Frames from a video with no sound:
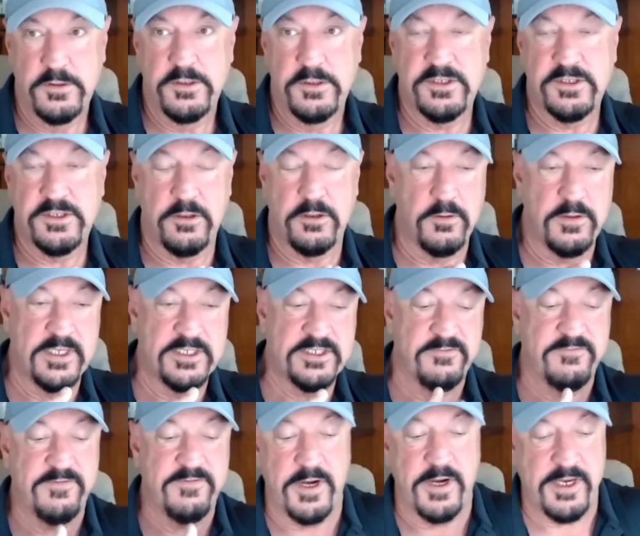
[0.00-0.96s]
So that's
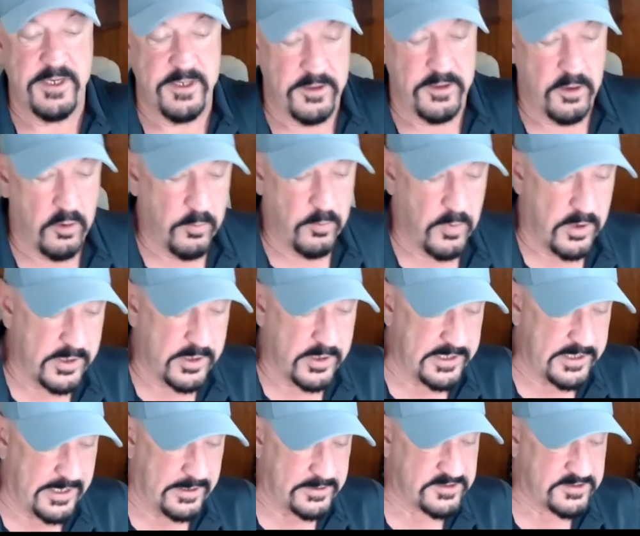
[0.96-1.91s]
a very good home
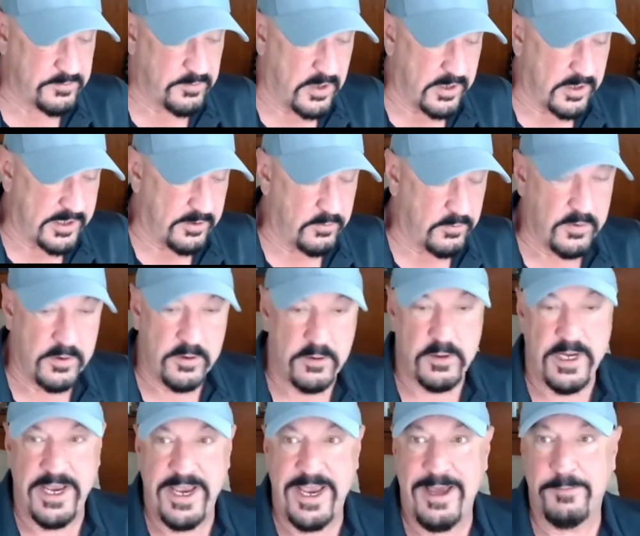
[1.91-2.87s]
market. Now, it's a market
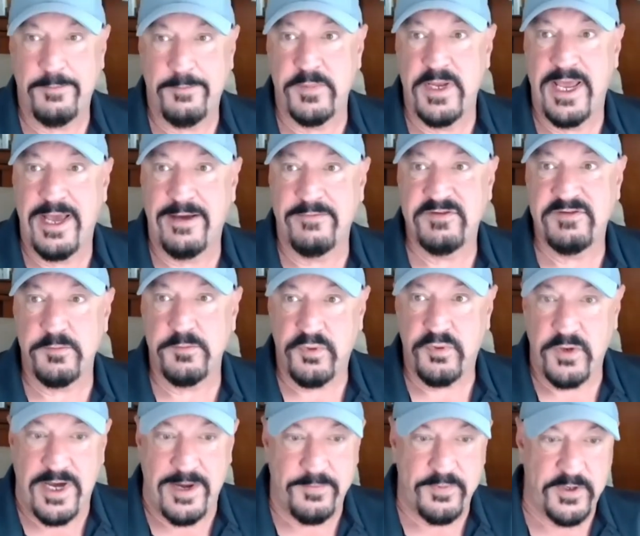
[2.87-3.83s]
where I happen to have some
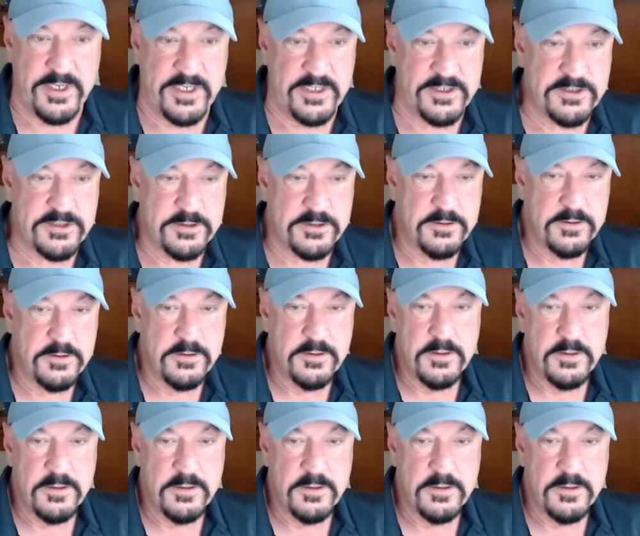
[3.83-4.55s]
properties.